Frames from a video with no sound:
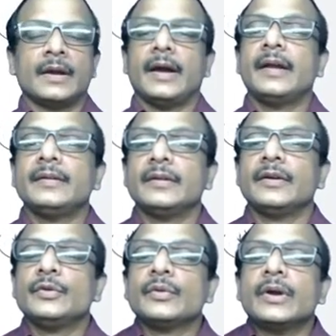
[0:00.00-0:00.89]

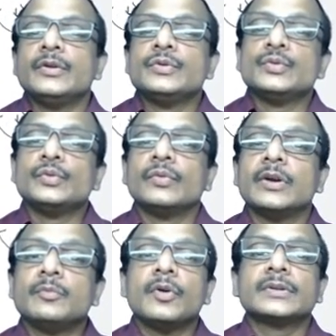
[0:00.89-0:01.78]
And you can do
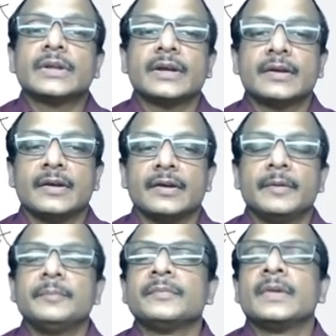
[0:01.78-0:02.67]
one more thing
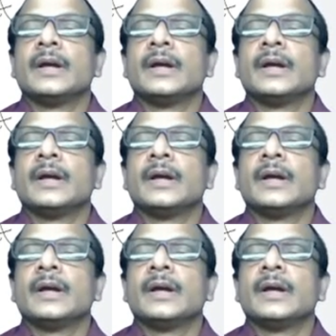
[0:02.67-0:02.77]
here.